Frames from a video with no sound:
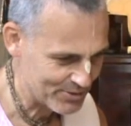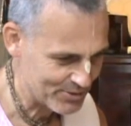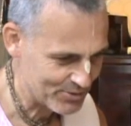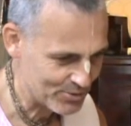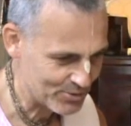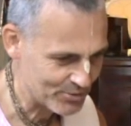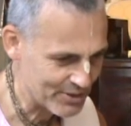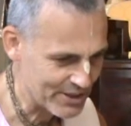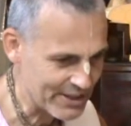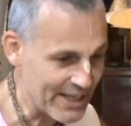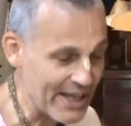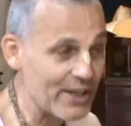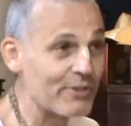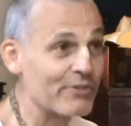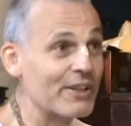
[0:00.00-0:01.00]
called the
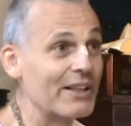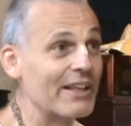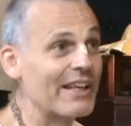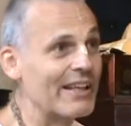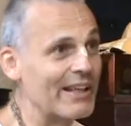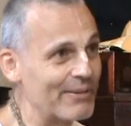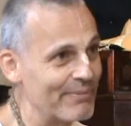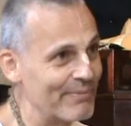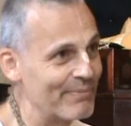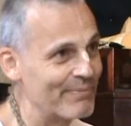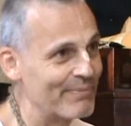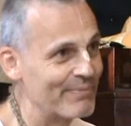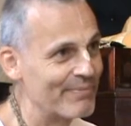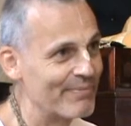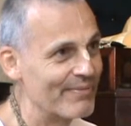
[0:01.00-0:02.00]
King of Kalinga.
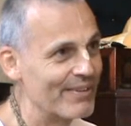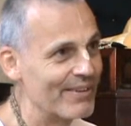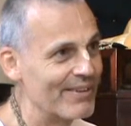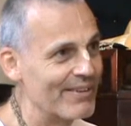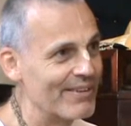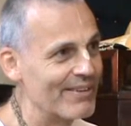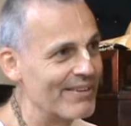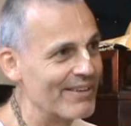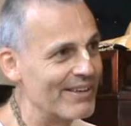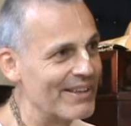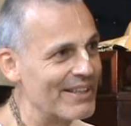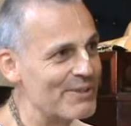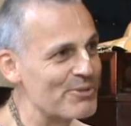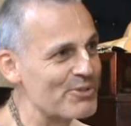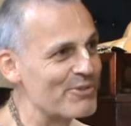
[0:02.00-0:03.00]
And
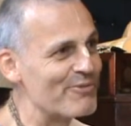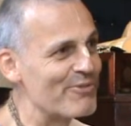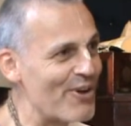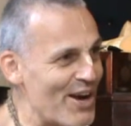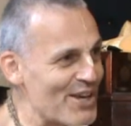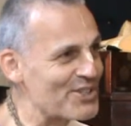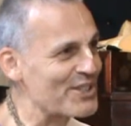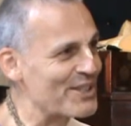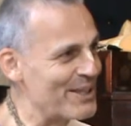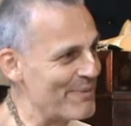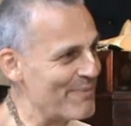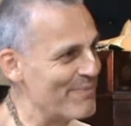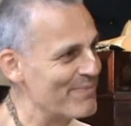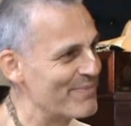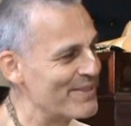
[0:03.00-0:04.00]
he was advising
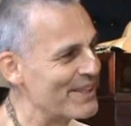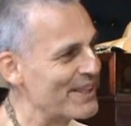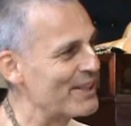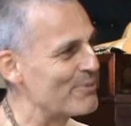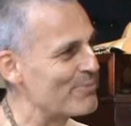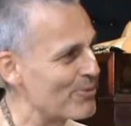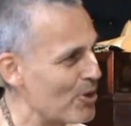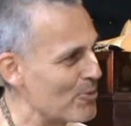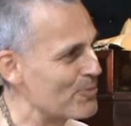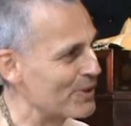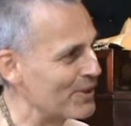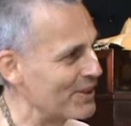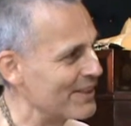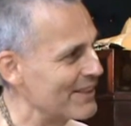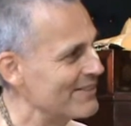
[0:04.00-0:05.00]
him
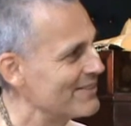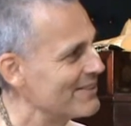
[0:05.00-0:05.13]
inappropriately